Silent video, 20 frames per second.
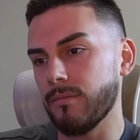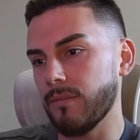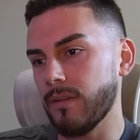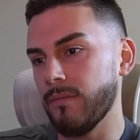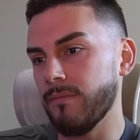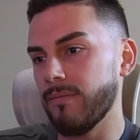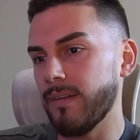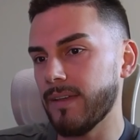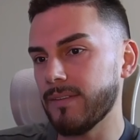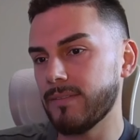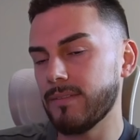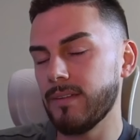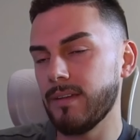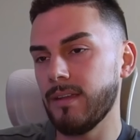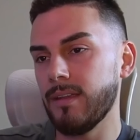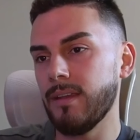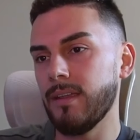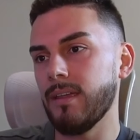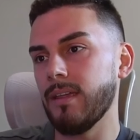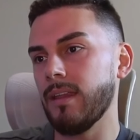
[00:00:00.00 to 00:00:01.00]
invested
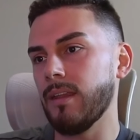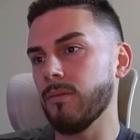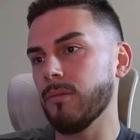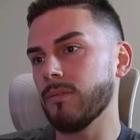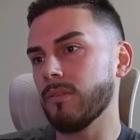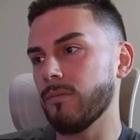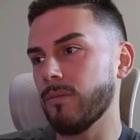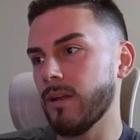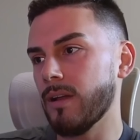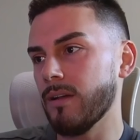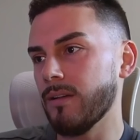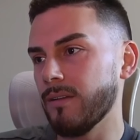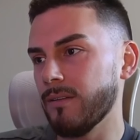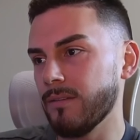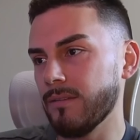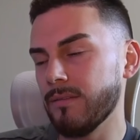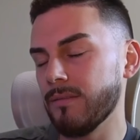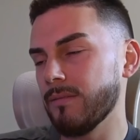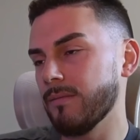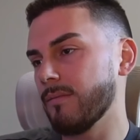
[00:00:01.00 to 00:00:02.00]
in it, and it was
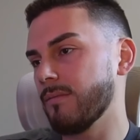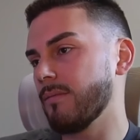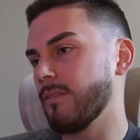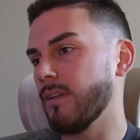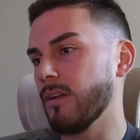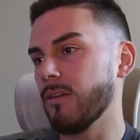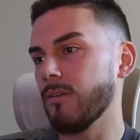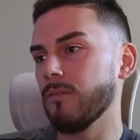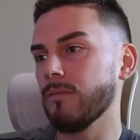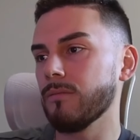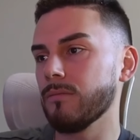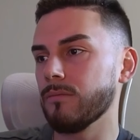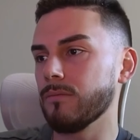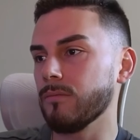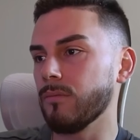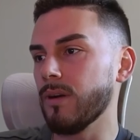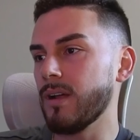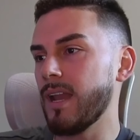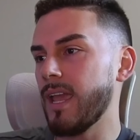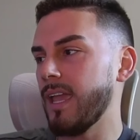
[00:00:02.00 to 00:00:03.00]
around
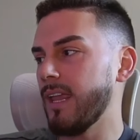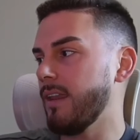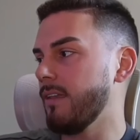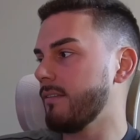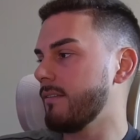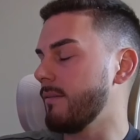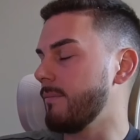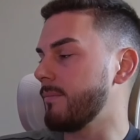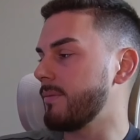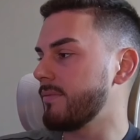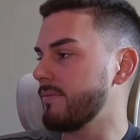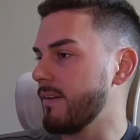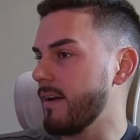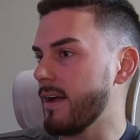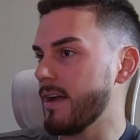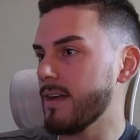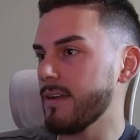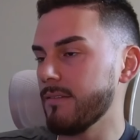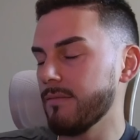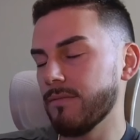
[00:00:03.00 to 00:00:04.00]
180 times
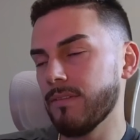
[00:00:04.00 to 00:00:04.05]
5.